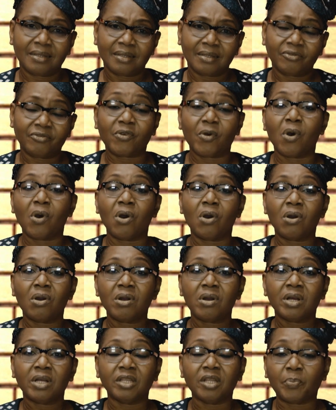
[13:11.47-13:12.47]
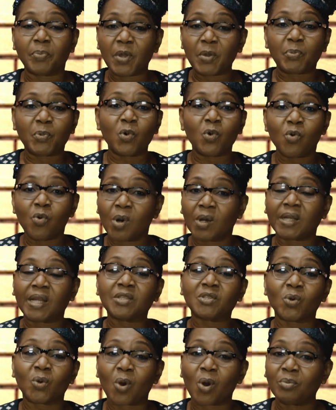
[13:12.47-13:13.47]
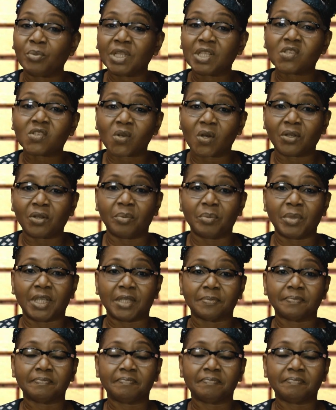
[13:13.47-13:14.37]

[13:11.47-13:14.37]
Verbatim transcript: for the people who wanted to commit sodomy.